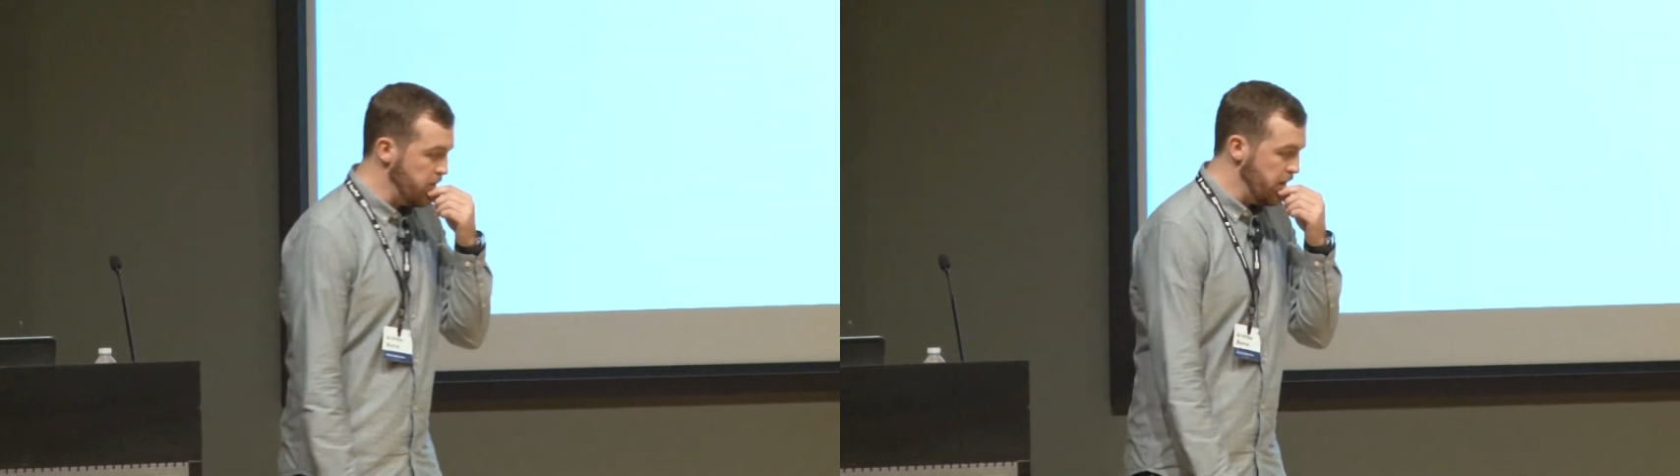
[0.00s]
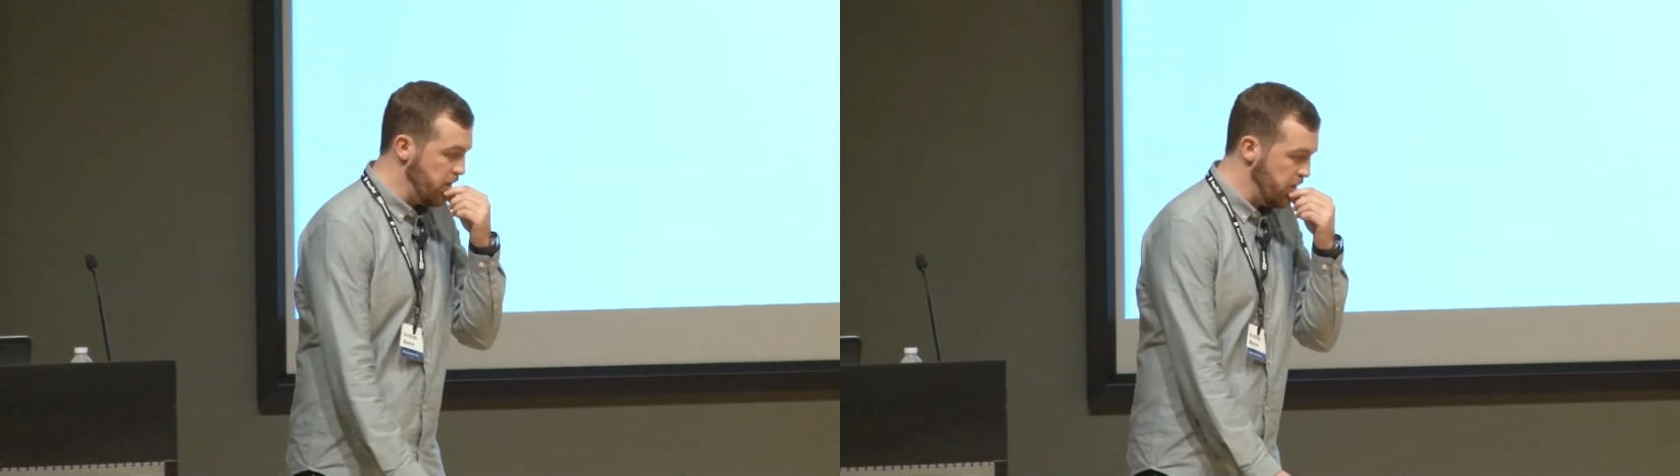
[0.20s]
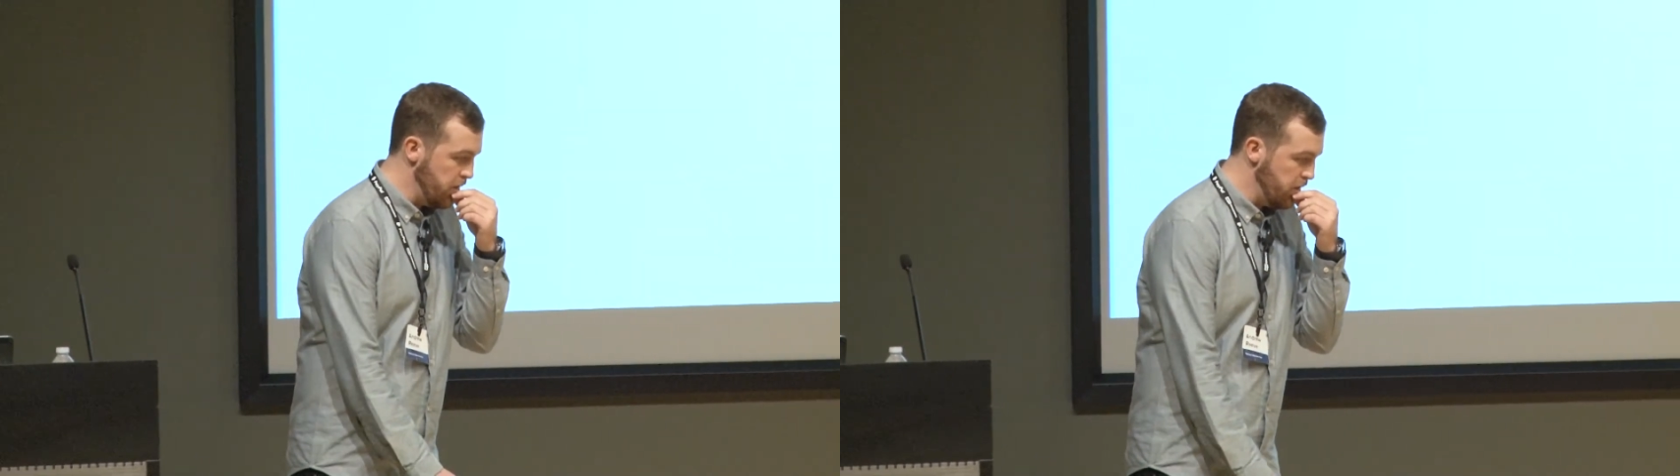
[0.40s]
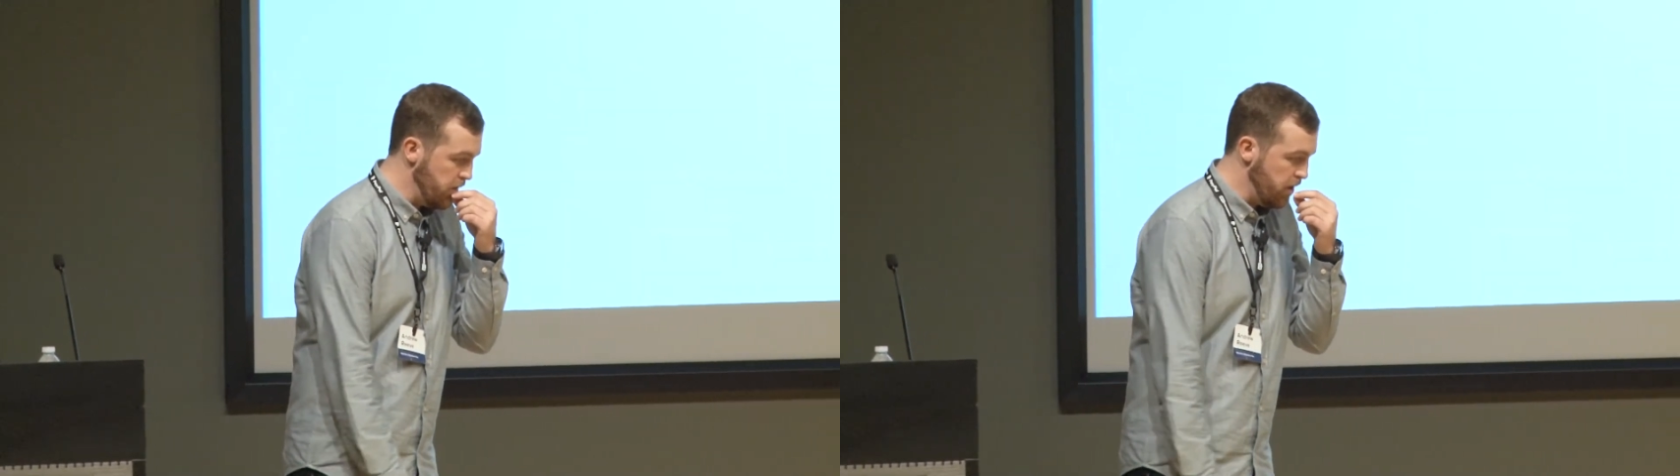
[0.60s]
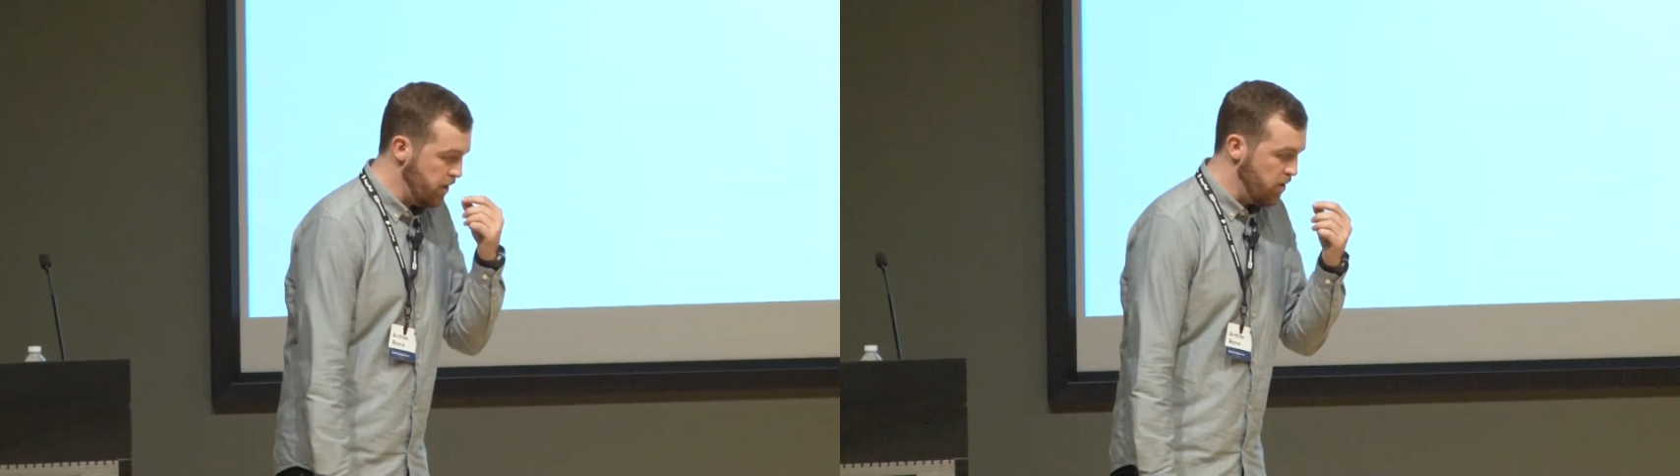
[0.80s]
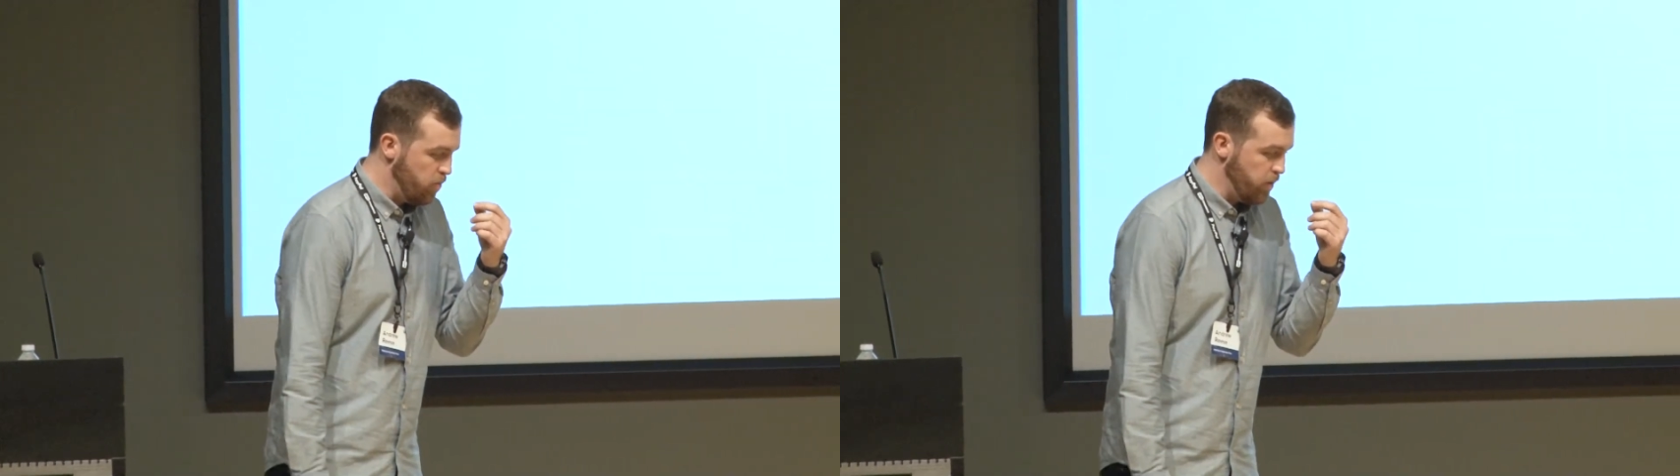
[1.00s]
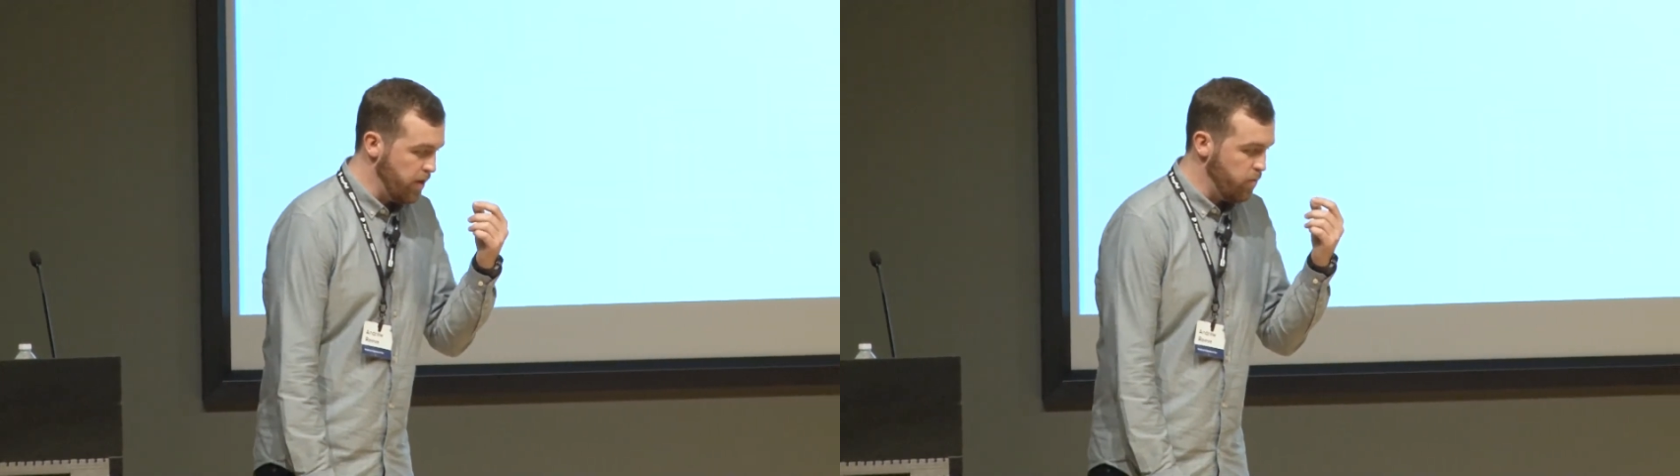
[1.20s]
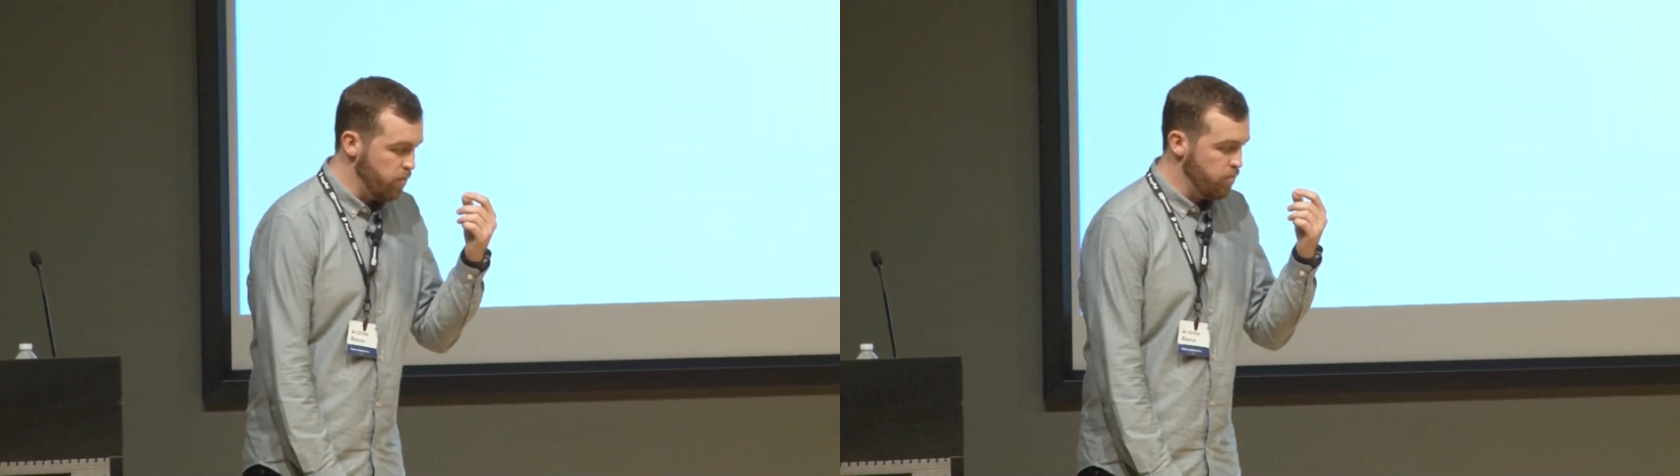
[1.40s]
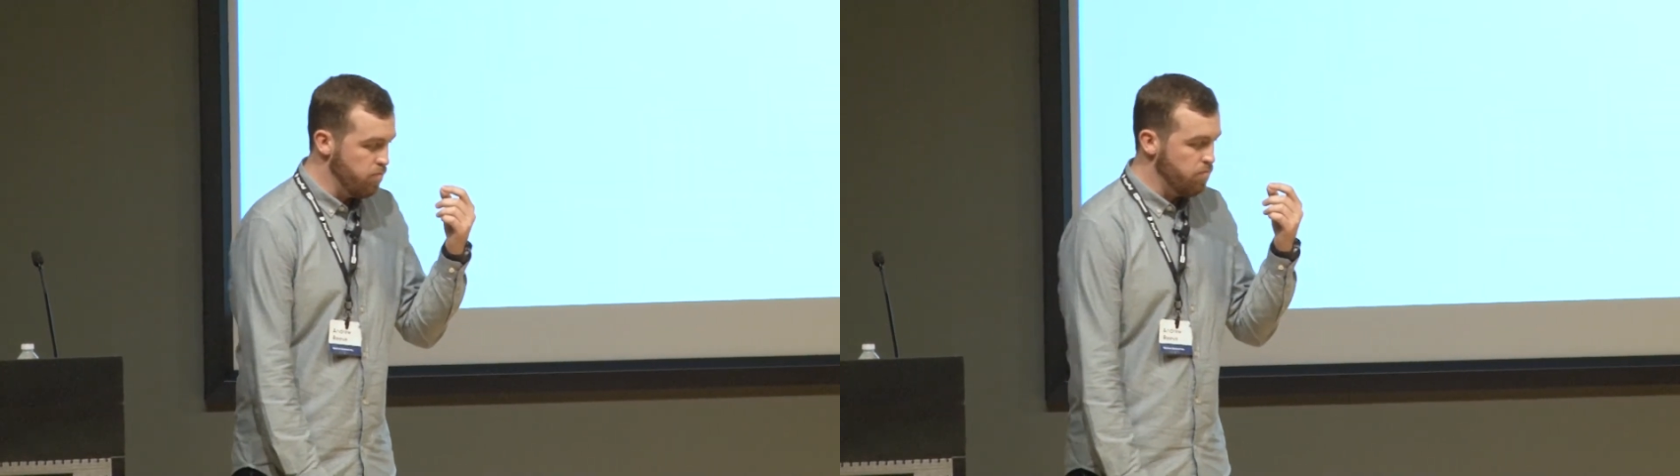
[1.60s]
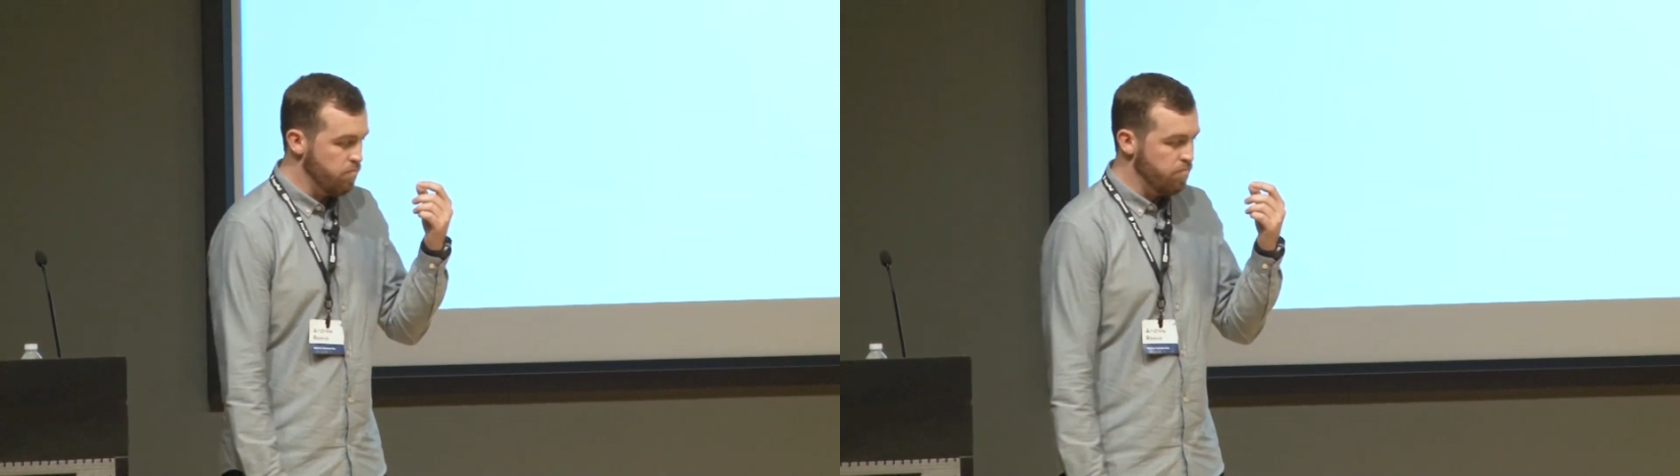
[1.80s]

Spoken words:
when